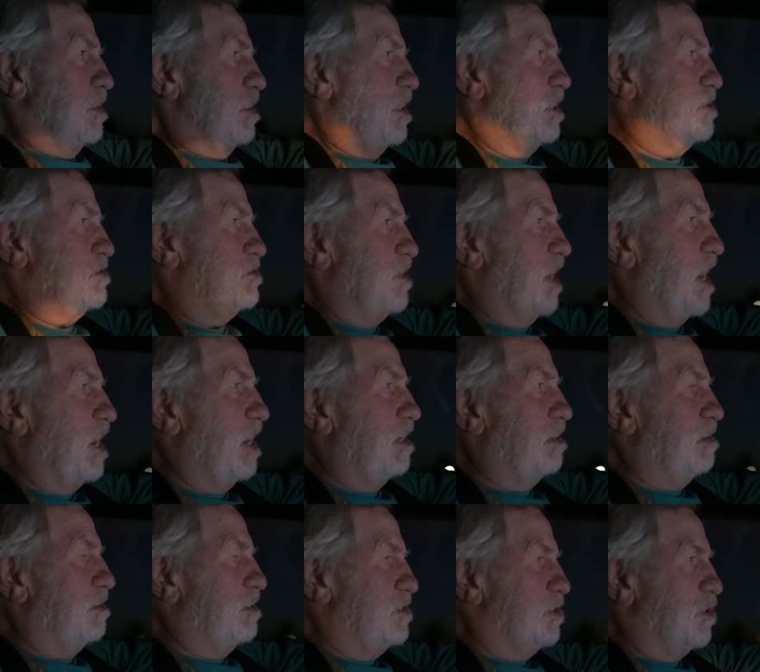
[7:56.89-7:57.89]
His
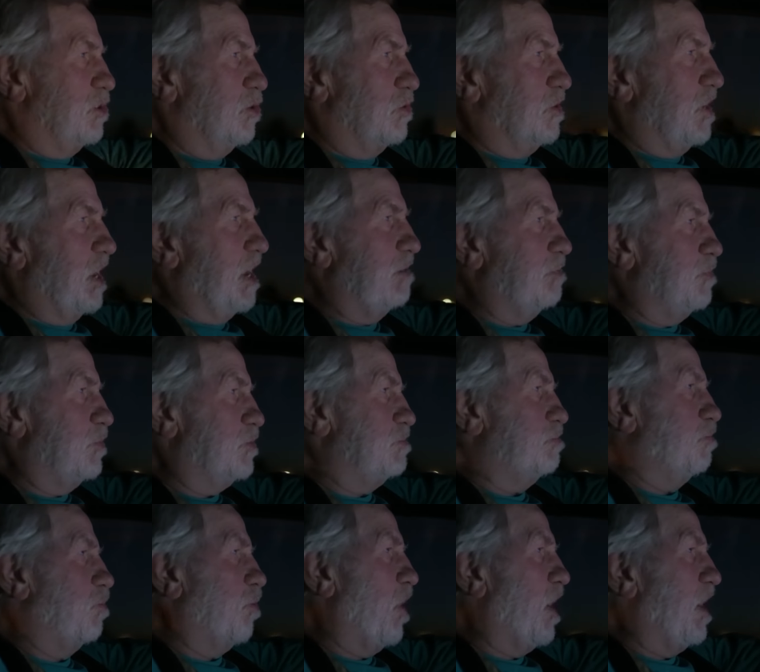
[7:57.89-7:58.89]
name, her name was
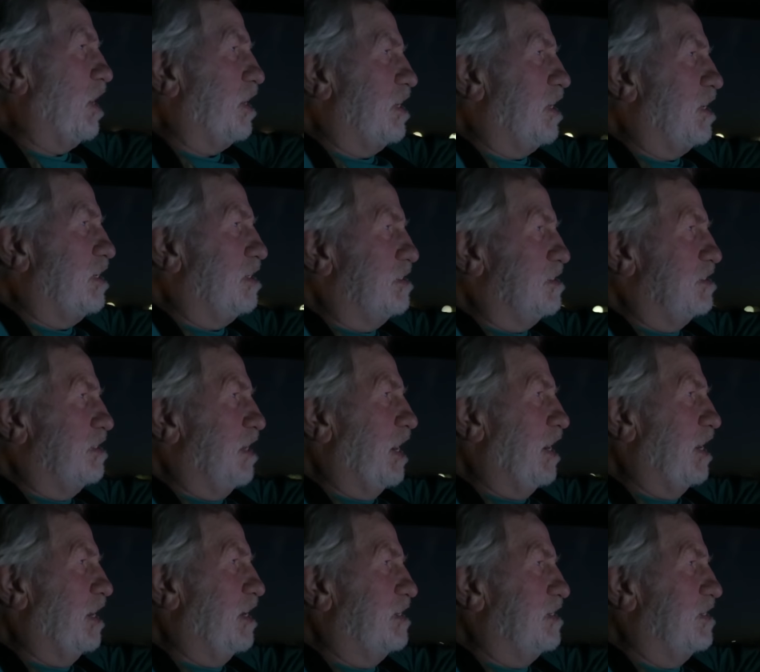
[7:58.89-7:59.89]
Brandy,
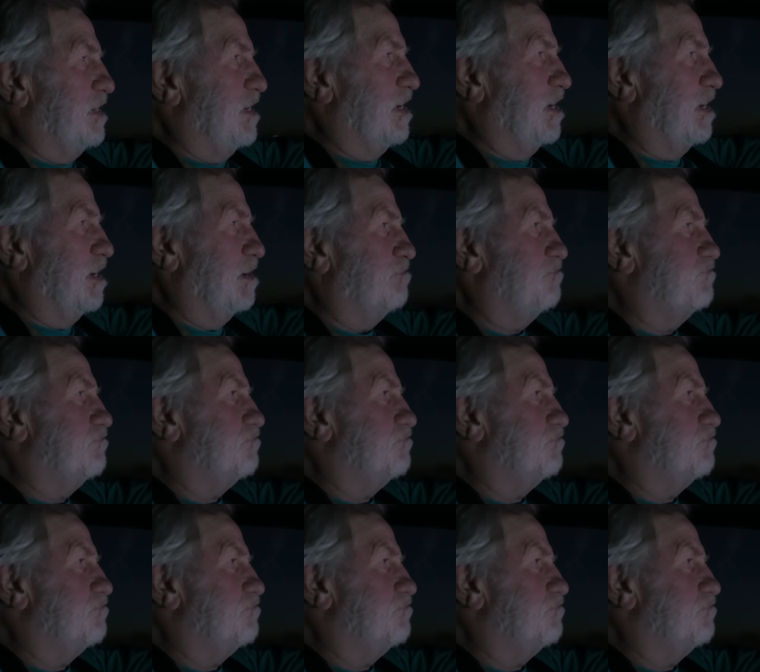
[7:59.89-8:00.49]
and uh,